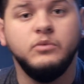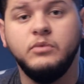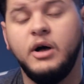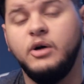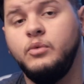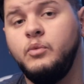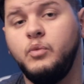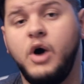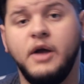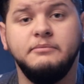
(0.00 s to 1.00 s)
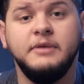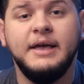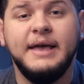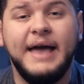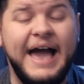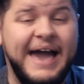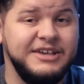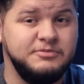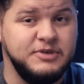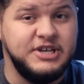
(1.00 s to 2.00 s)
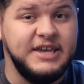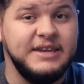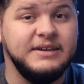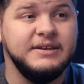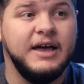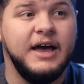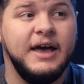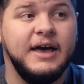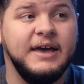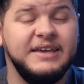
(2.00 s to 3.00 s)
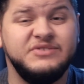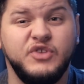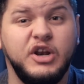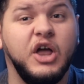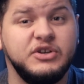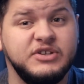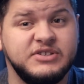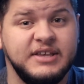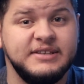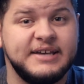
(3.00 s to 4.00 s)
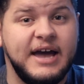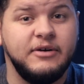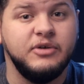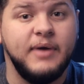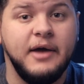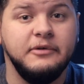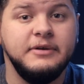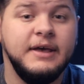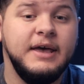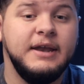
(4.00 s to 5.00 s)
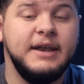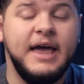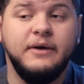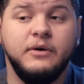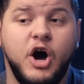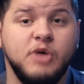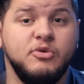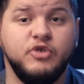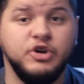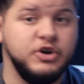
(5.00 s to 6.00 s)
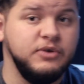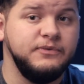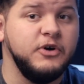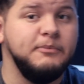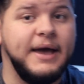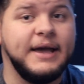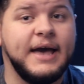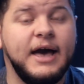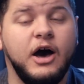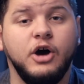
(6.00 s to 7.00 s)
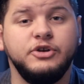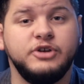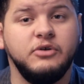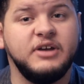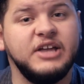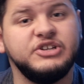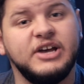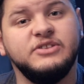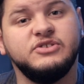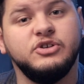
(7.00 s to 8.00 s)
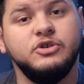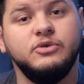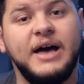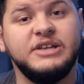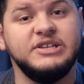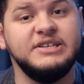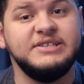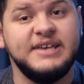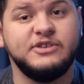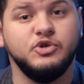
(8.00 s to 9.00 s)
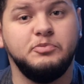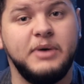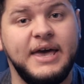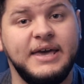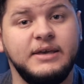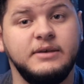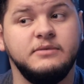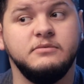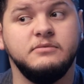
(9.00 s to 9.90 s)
Well, one, a haze machine isn't the lightest thing to carry around. Now, I'm a run and gun filmmaker. I don't get a chance to actually set up a